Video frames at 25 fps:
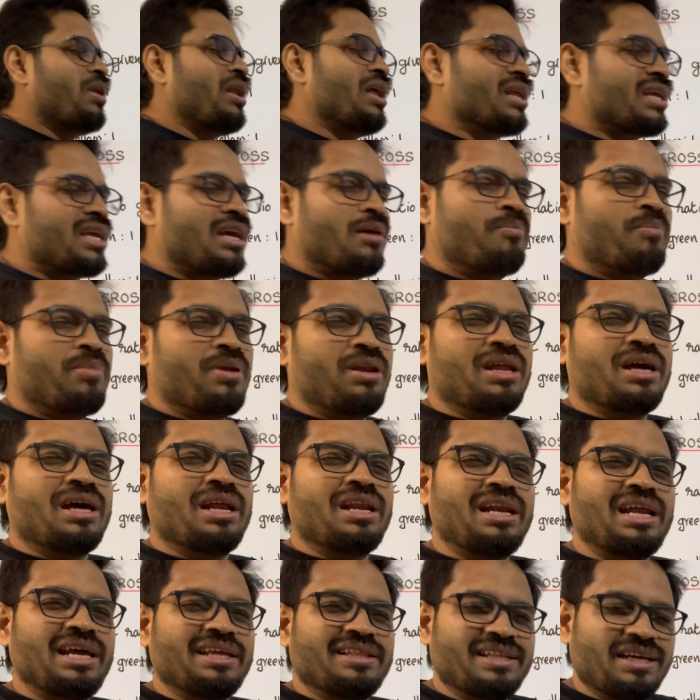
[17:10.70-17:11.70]
R
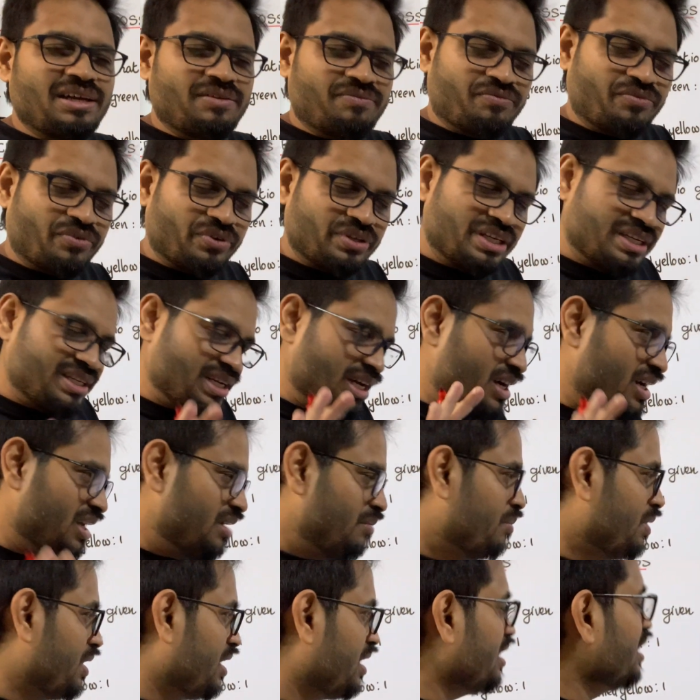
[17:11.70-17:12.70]
like that for the time
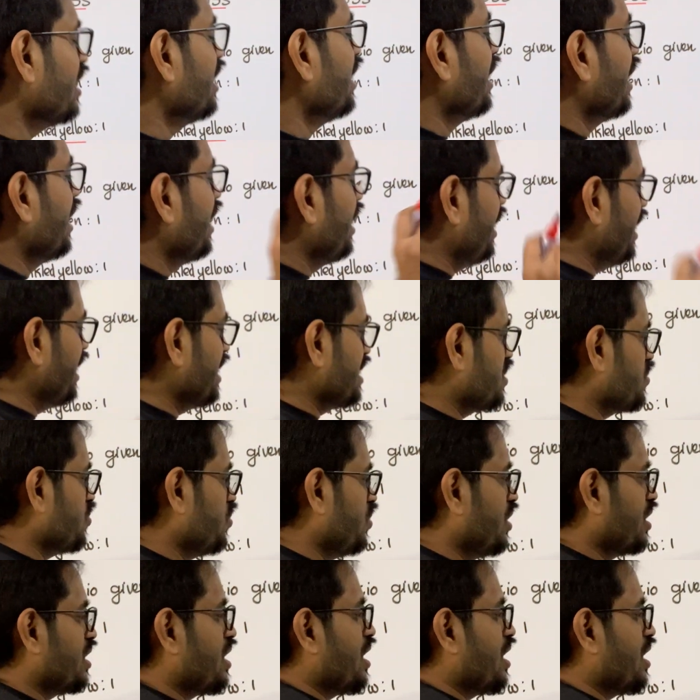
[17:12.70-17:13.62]
being. Let's work